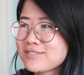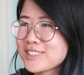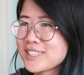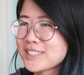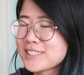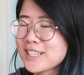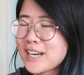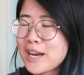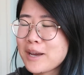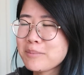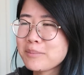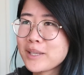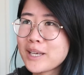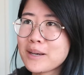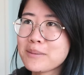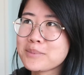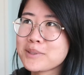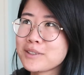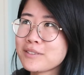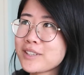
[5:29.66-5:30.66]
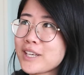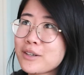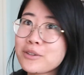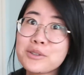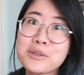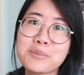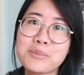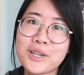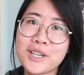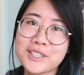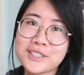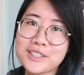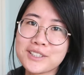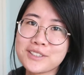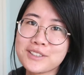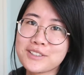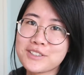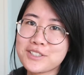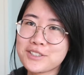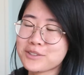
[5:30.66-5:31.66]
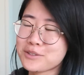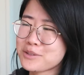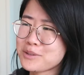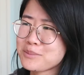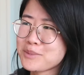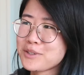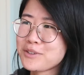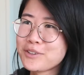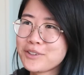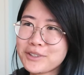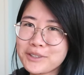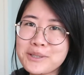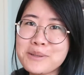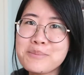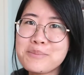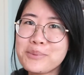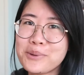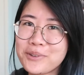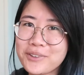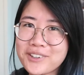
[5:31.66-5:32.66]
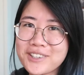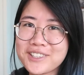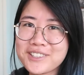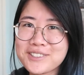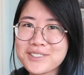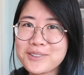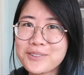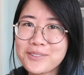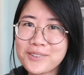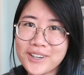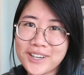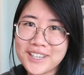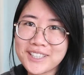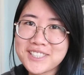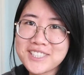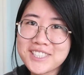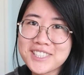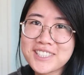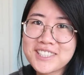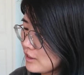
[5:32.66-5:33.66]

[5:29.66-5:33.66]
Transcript: a time lapse of that whole process is just going to be really boring to watch.